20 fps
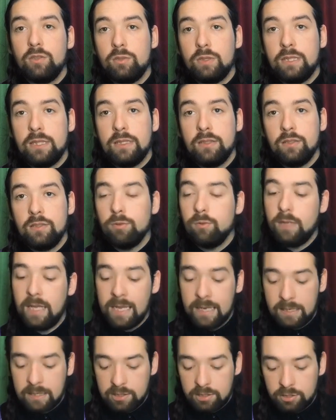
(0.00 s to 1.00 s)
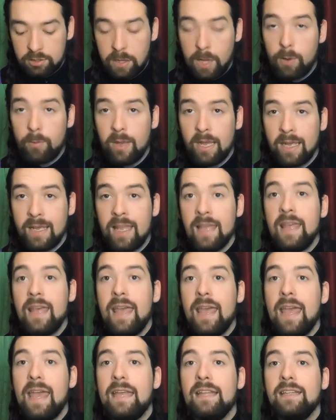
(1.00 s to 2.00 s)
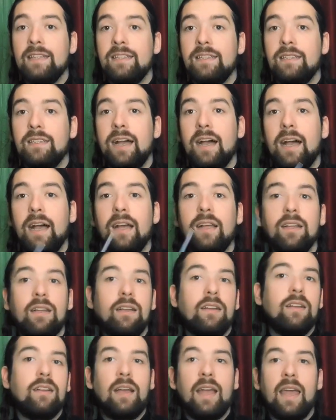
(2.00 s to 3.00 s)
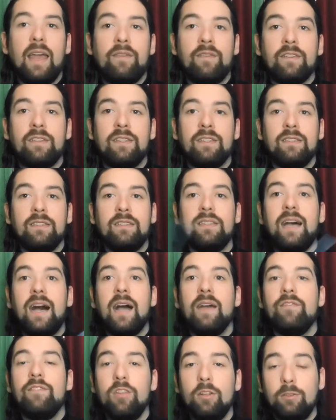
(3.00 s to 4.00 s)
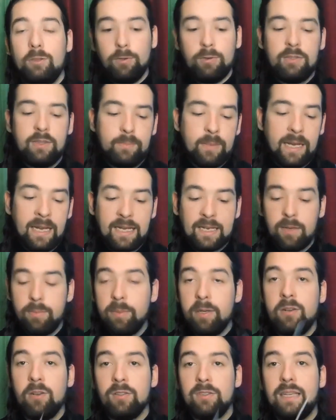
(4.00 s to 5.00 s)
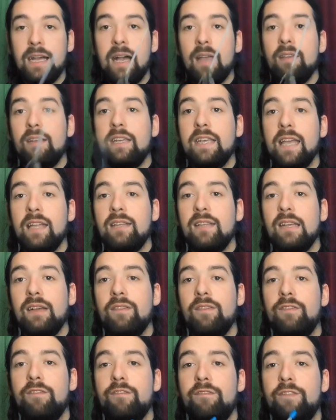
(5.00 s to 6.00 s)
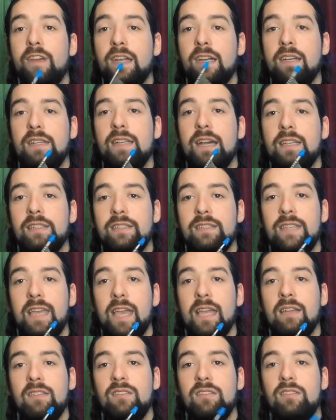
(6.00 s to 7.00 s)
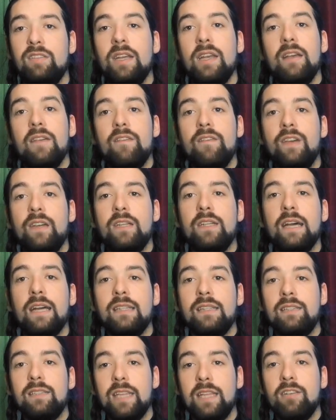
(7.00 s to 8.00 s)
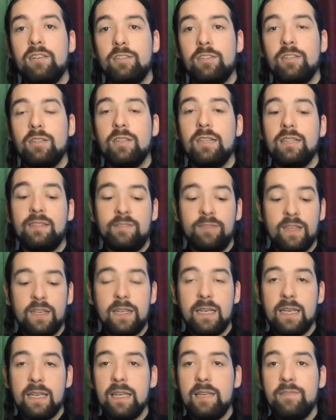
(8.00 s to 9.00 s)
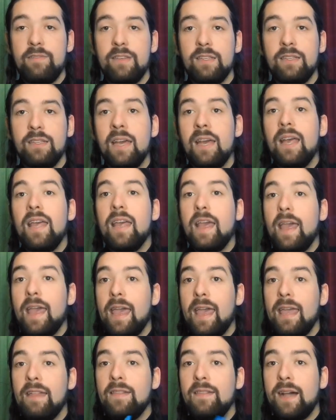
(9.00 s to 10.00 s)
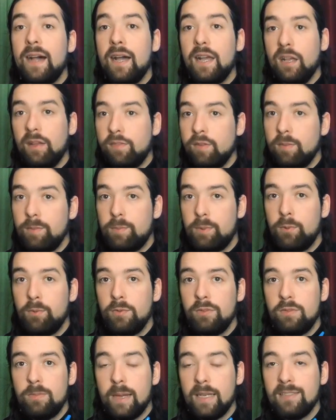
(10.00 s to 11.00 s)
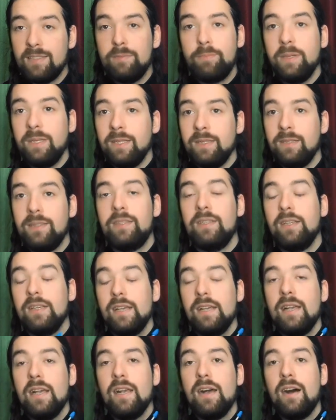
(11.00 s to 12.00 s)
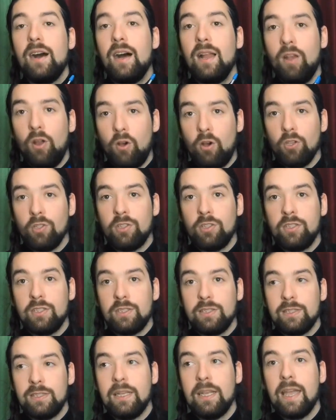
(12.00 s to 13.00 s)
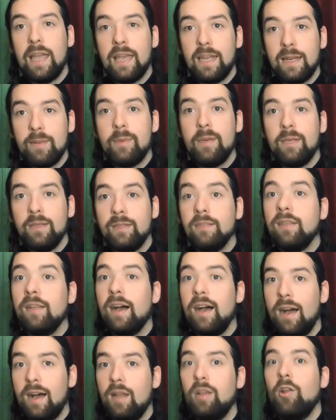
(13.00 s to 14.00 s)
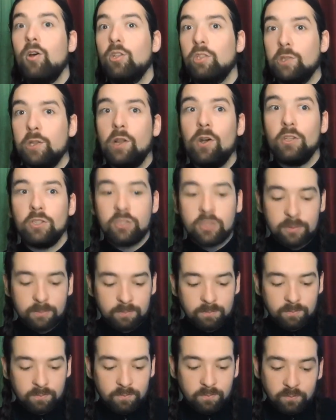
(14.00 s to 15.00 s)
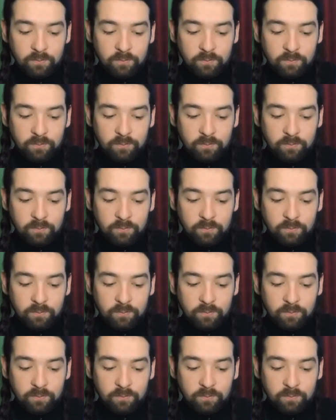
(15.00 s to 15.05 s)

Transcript: turn to English throwing. And ever since, I've not looked back because I get a very nice gauge, very nice tension, it's very even, and I have improved my speed a lot, and I mean a lot.